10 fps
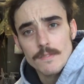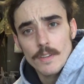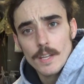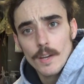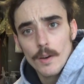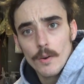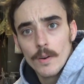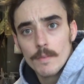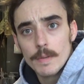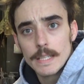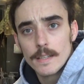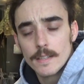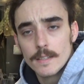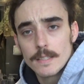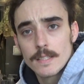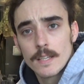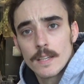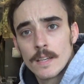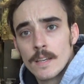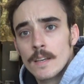video because
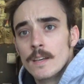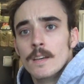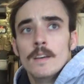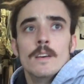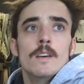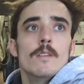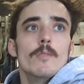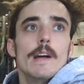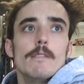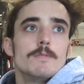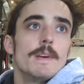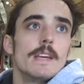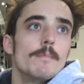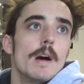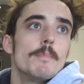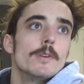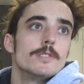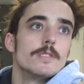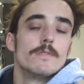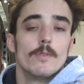when I was making my
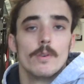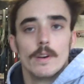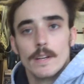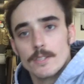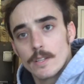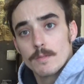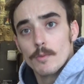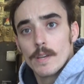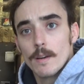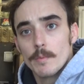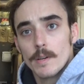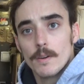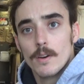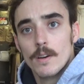purchase for an adjustable kettlebell,